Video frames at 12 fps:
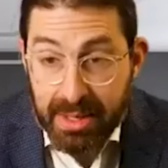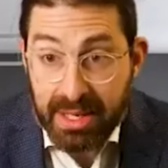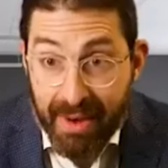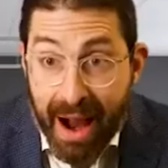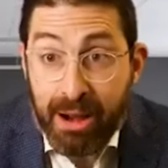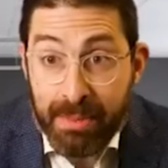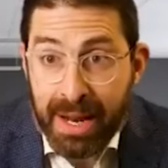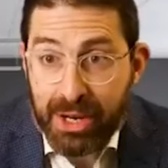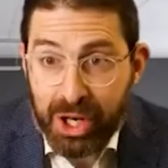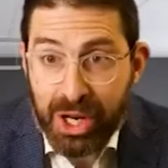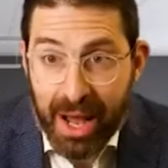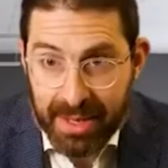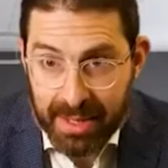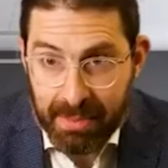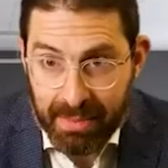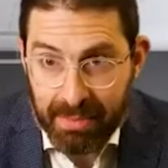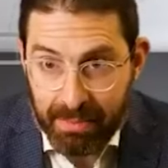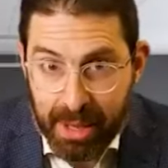Sfardim and
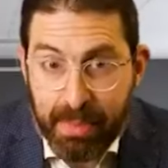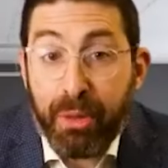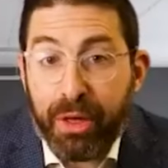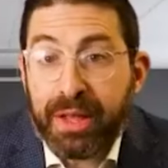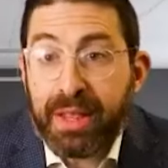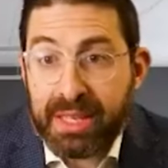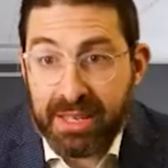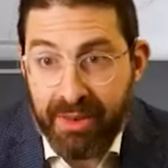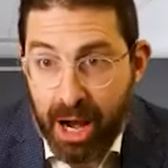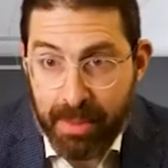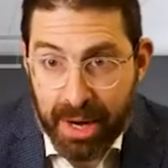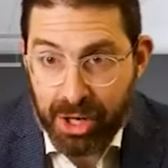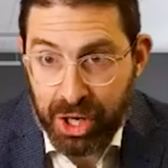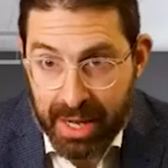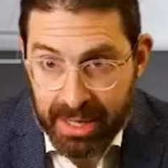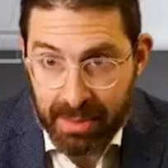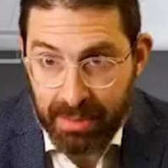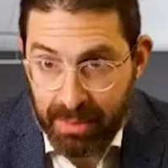Ashkenazim people think that Sfardim and
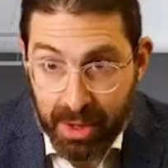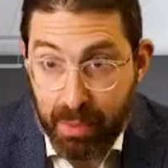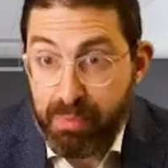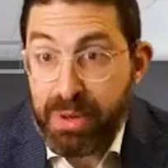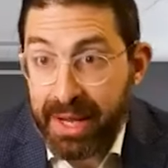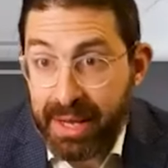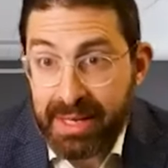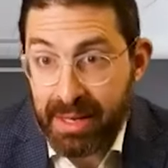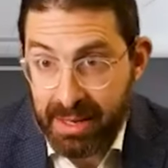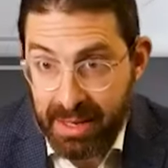Ashkenazim, their biggest